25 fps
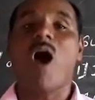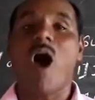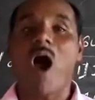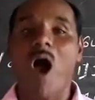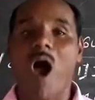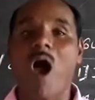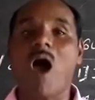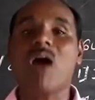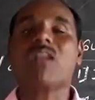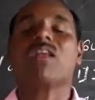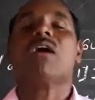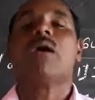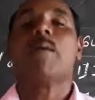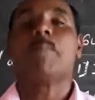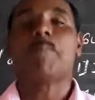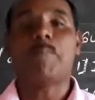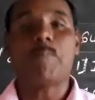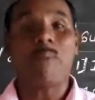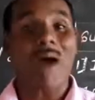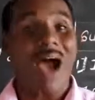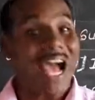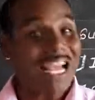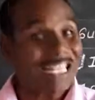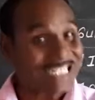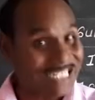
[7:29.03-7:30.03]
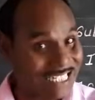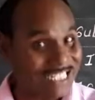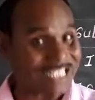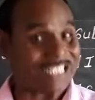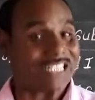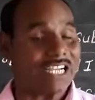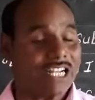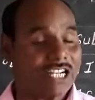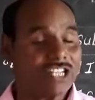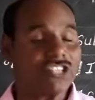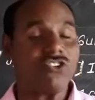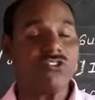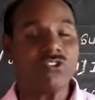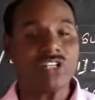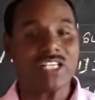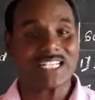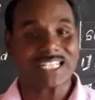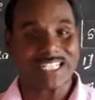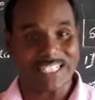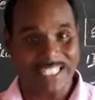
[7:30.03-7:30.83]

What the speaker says: or past continuous